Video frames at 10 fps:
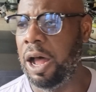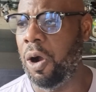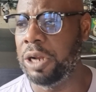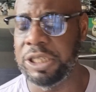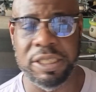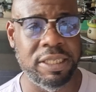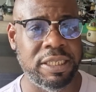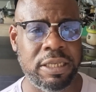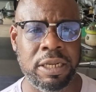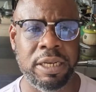or
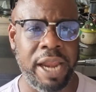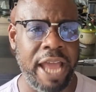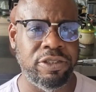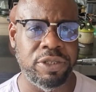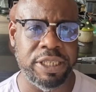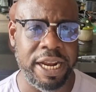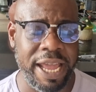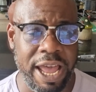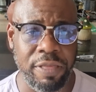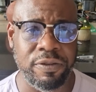just the natural state
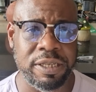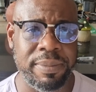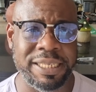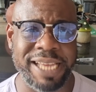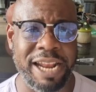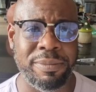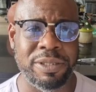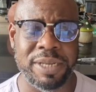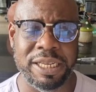of health for some of these animals,